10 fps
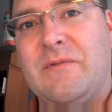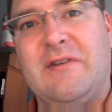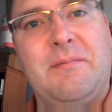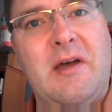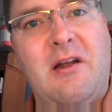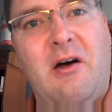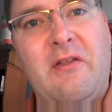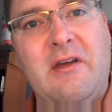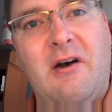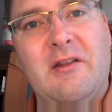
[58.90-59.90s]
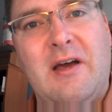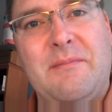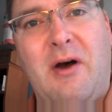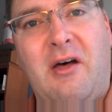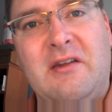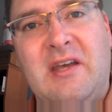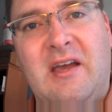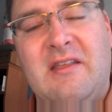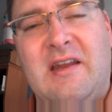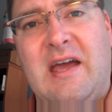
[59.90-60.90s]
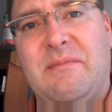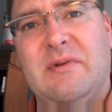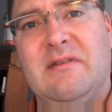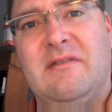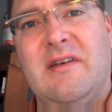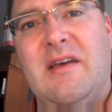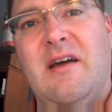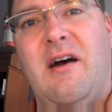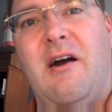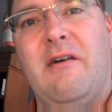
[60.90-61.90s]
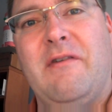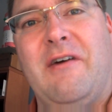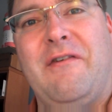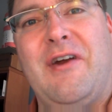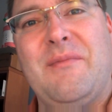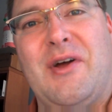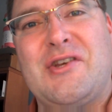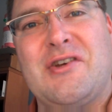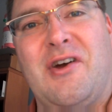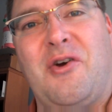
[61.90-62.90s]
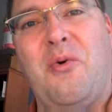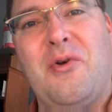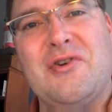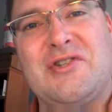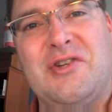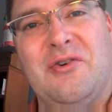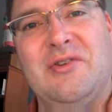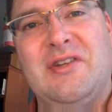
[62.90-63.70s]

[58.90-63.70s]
despite all the online politicking that happens, are very much a cornerstone